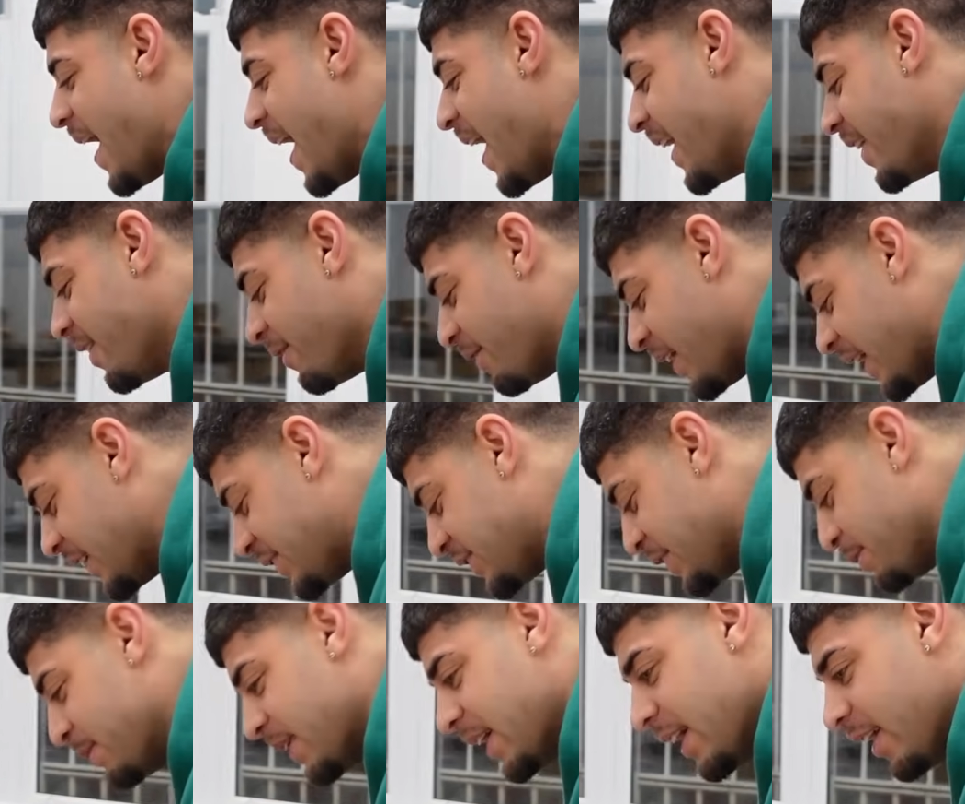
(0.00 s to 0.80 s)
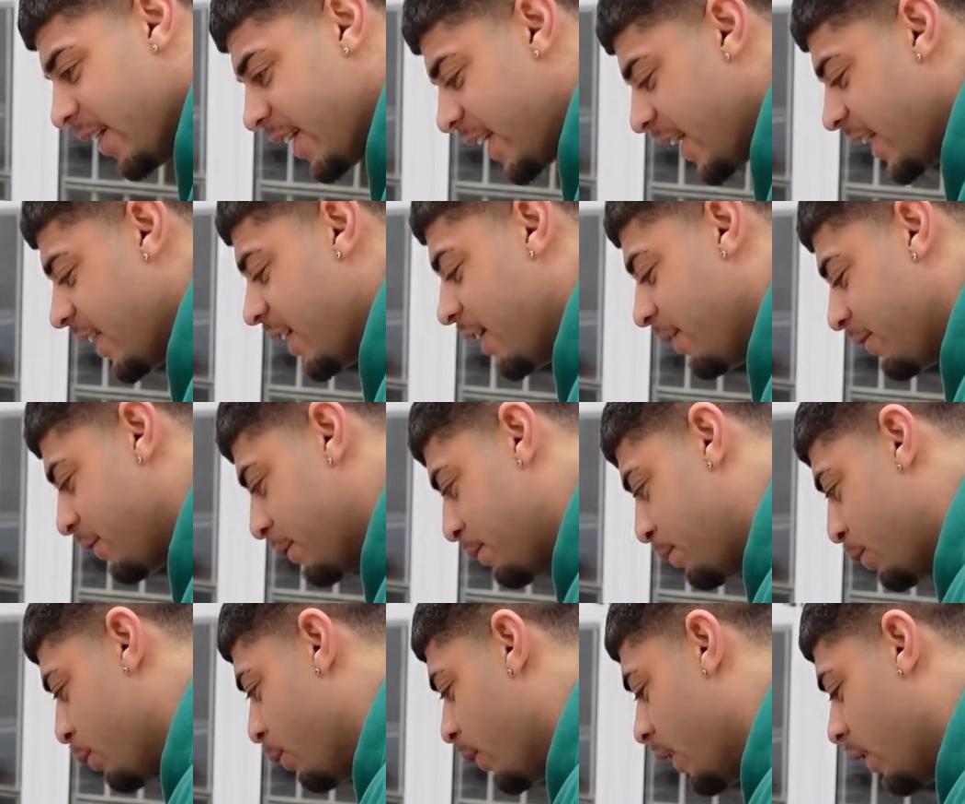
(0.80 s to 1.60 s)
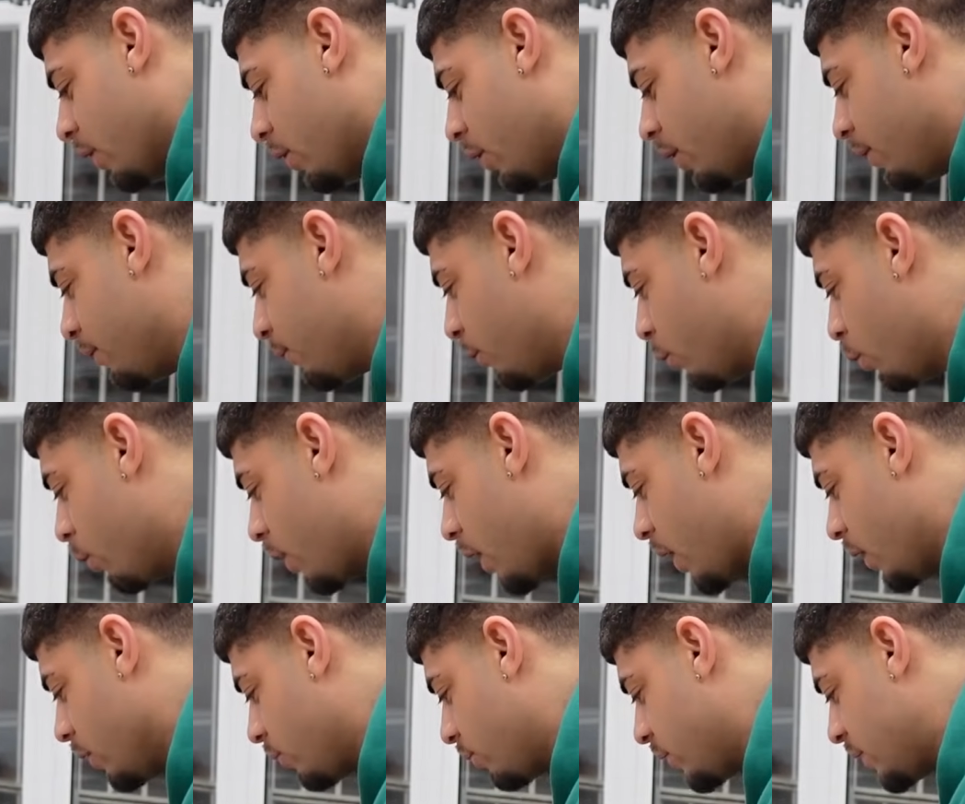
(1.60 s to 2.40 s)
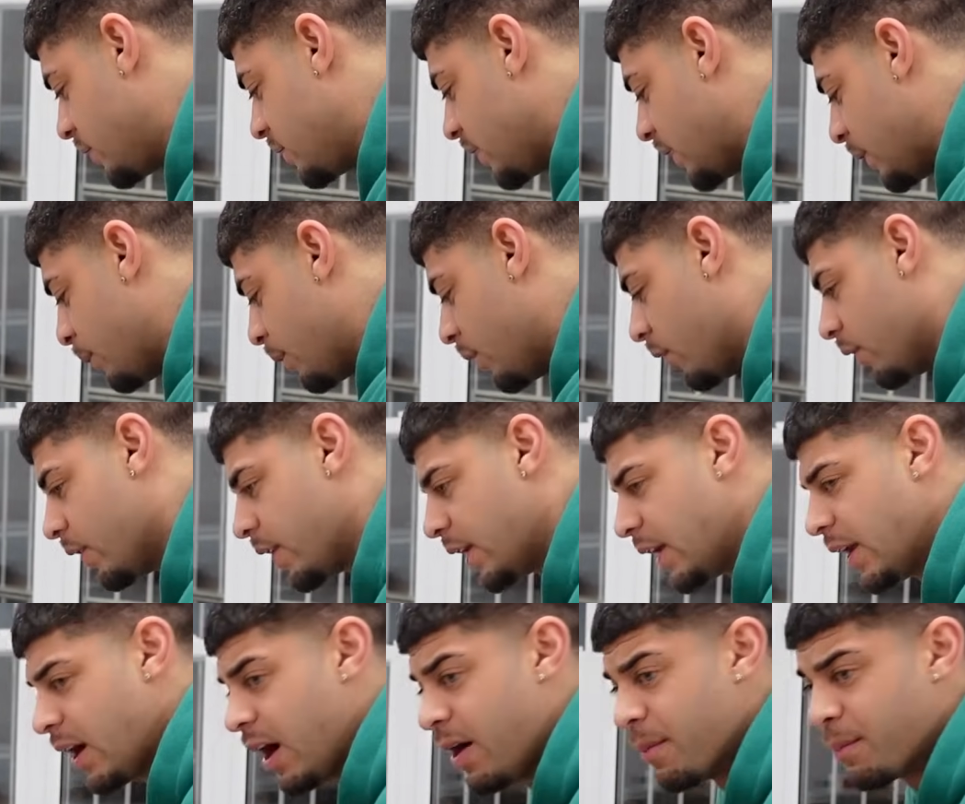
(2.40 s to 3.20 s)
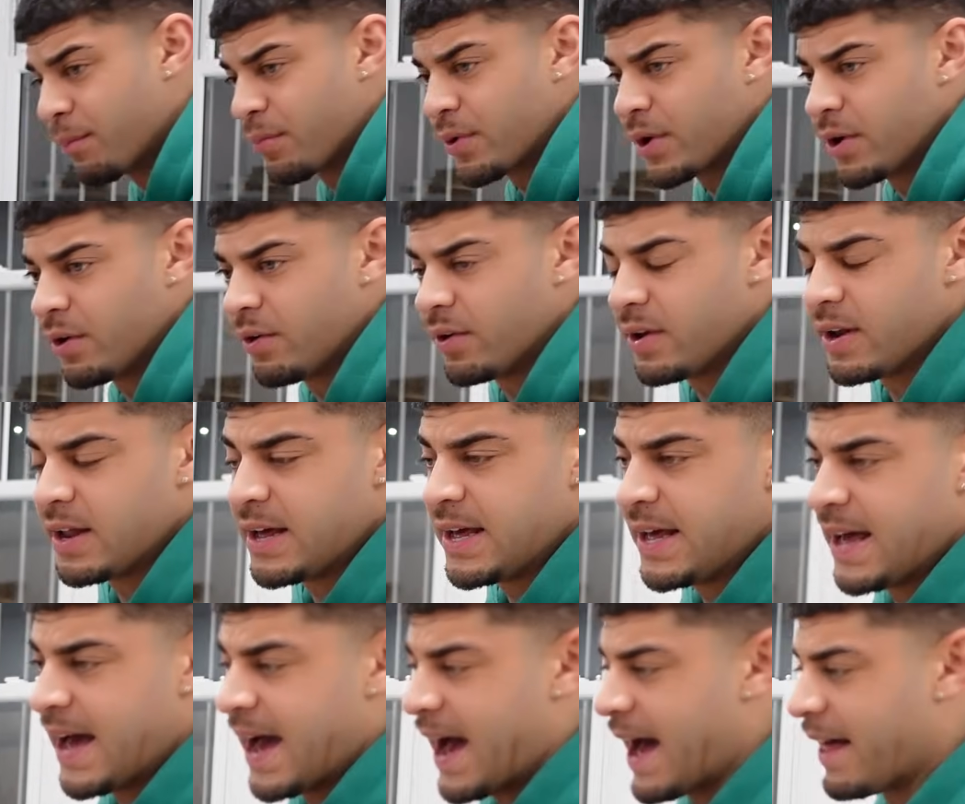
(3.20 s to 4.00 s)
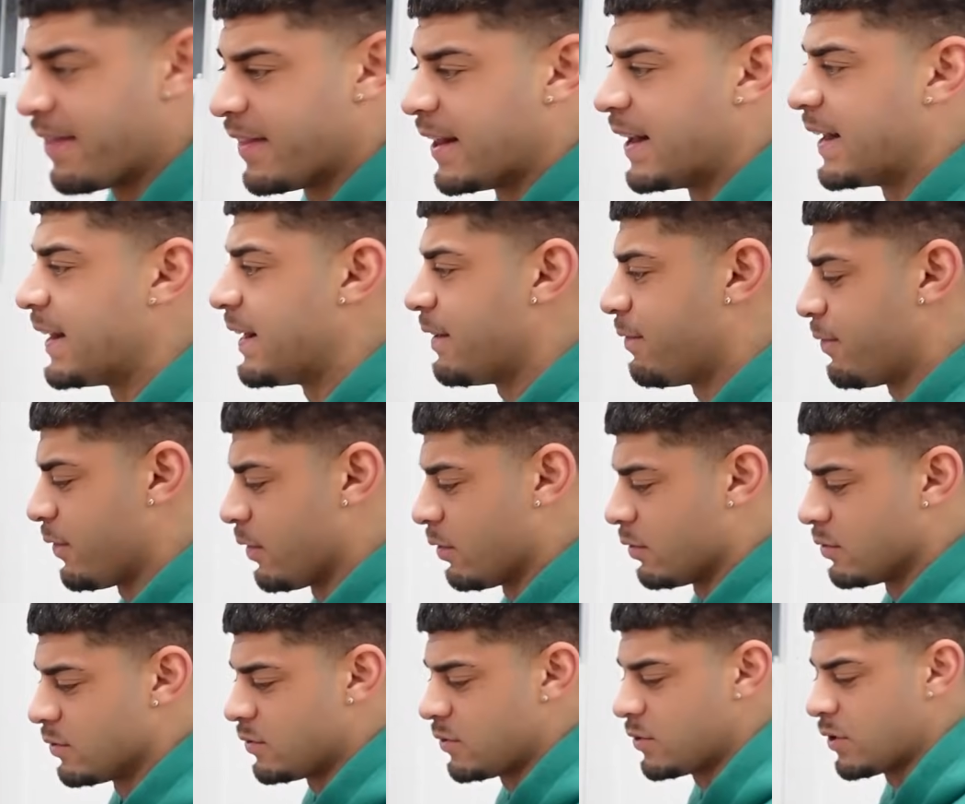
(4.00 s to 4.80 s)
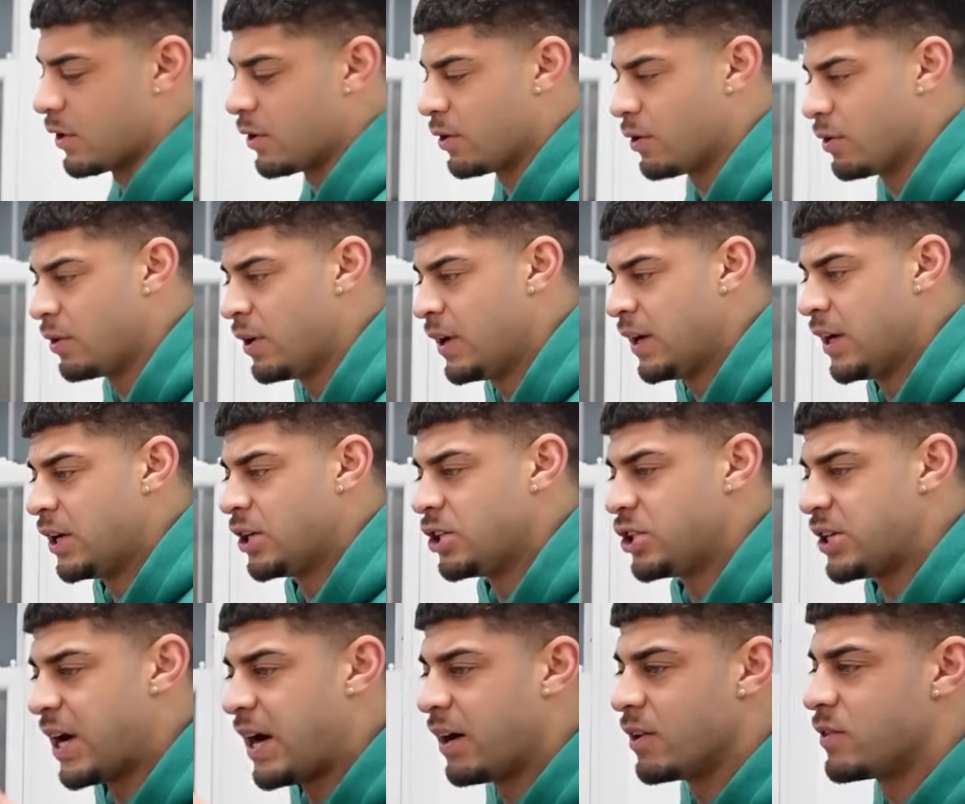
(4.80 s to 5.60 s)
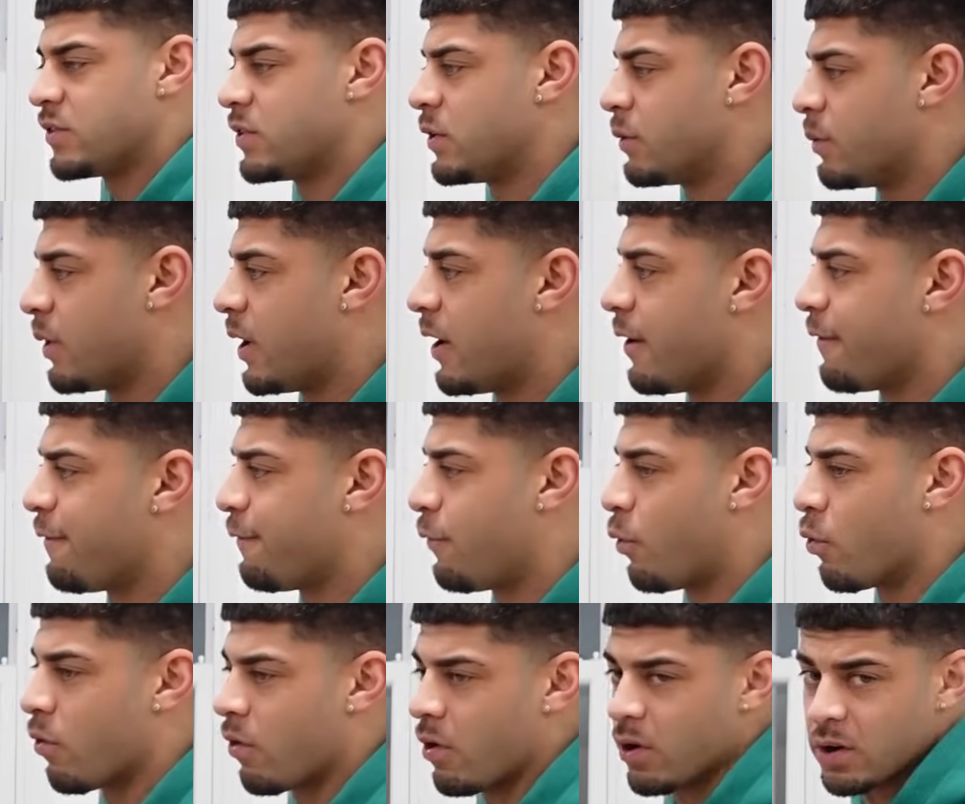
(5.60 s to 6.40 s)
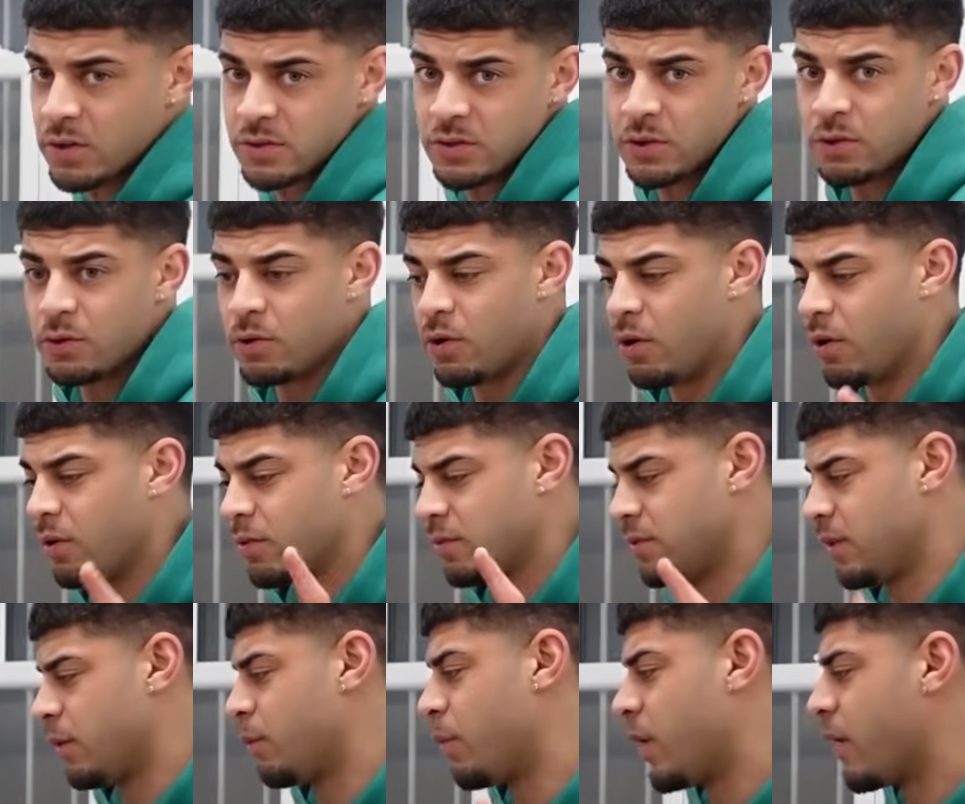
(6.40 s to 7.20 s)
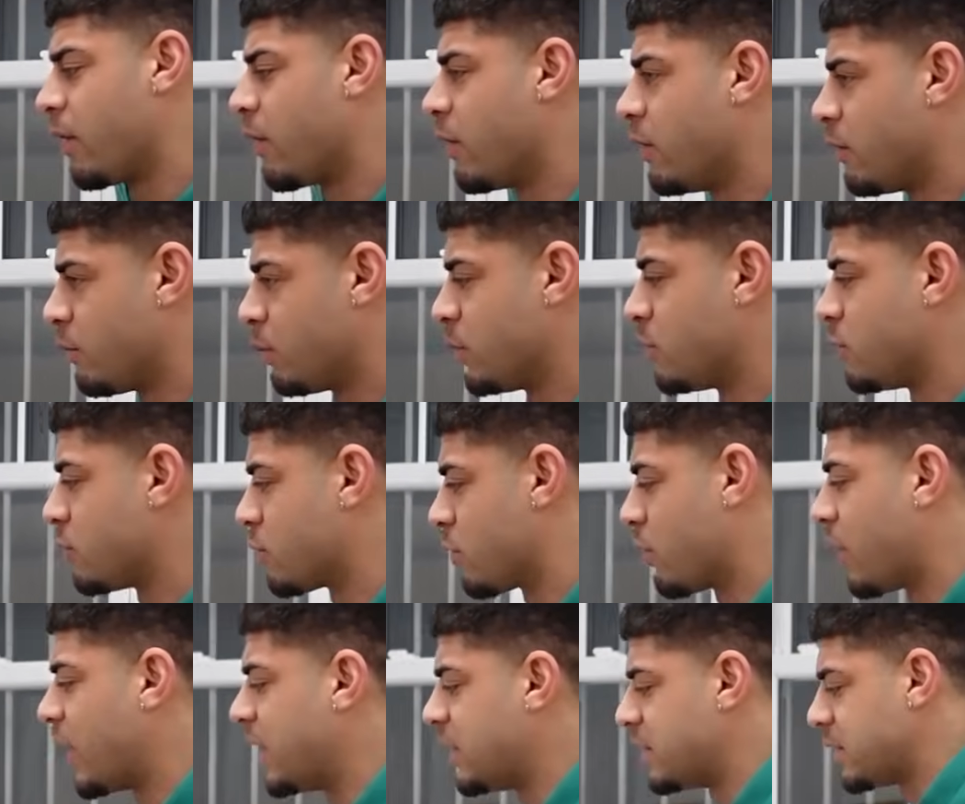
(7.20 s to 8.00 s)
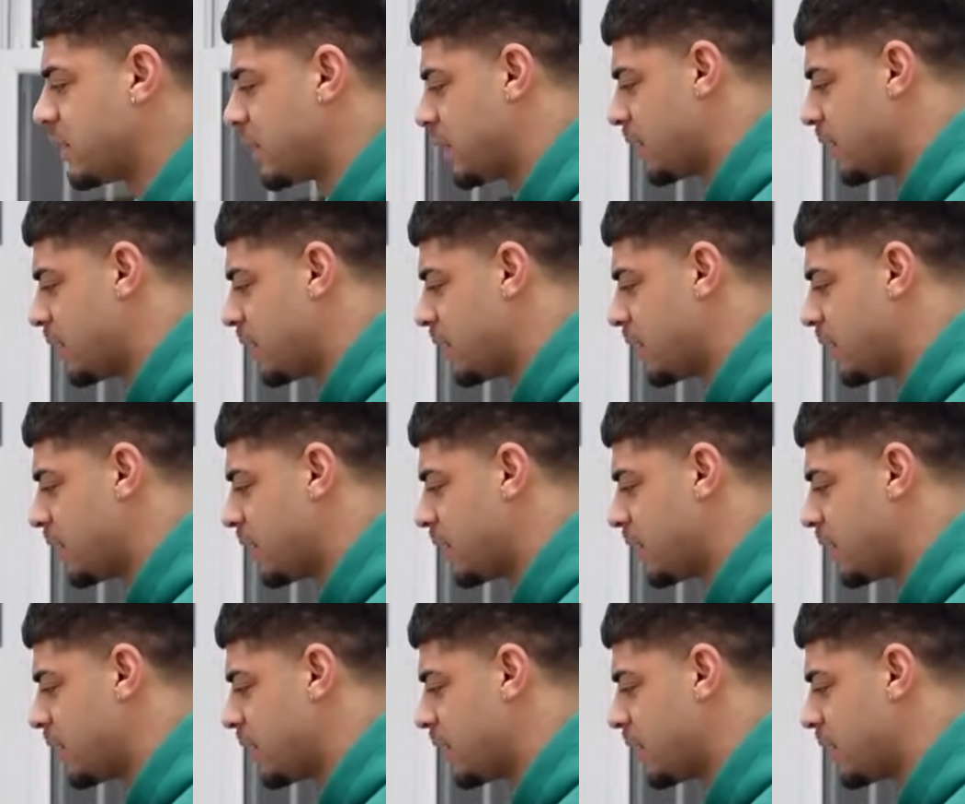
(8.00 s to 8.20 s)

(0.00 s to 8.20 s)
and I've actually been lucky enough to pull a lot of all arts recently. We've got the Umbreon and the Leafeon. So shout out to uh, Forox who got one of those, which is crazy.